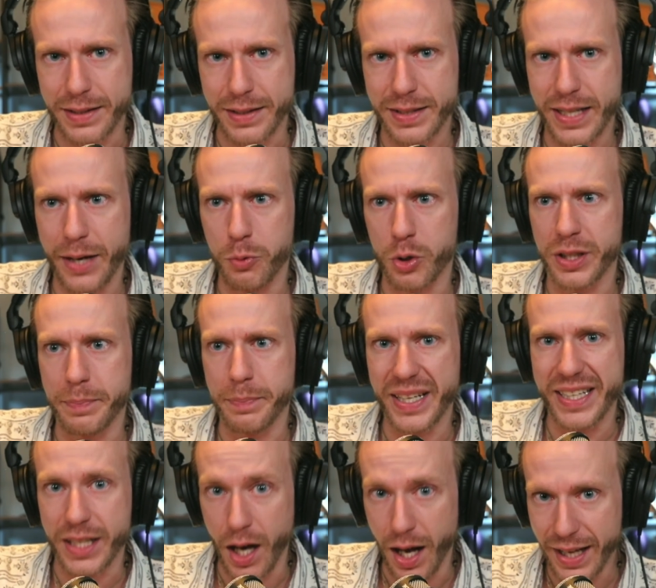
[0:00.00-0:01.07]
They would be
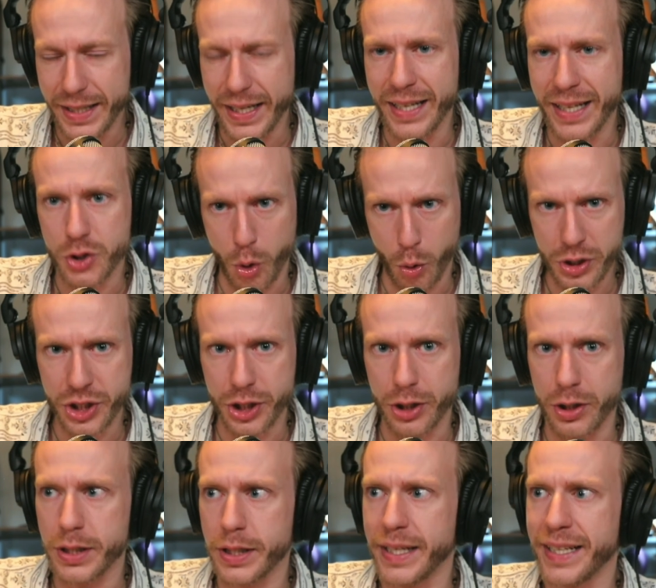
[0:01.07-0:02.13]
cut and
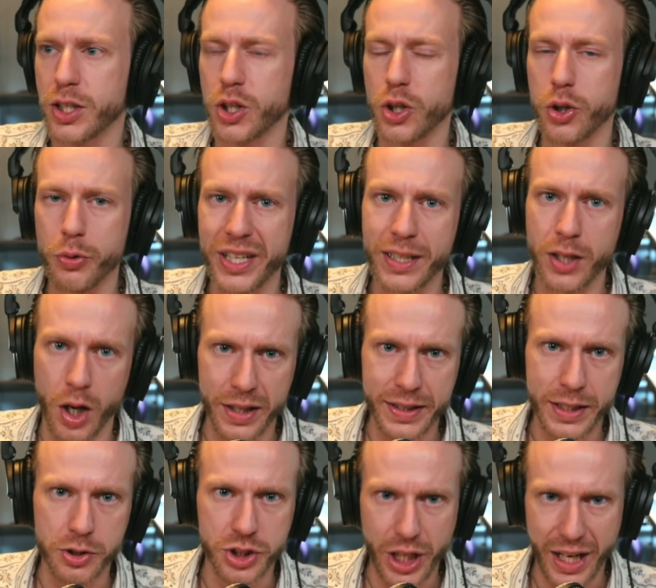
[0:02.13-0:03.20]
tortured, including on their
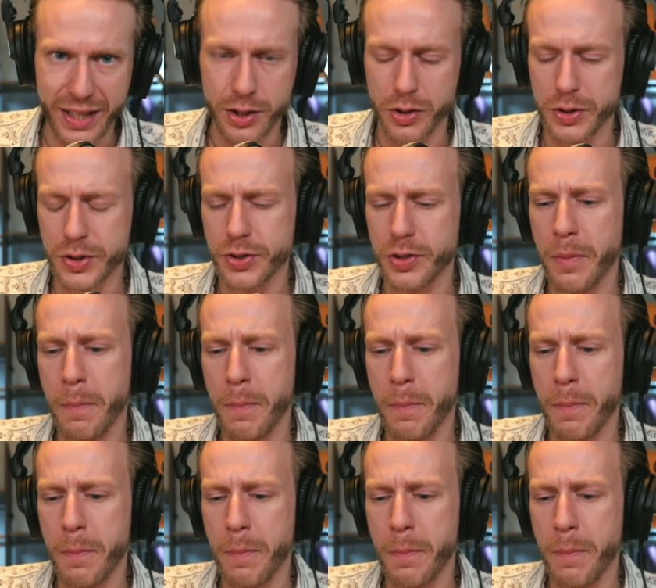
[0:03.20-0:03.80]
genitals,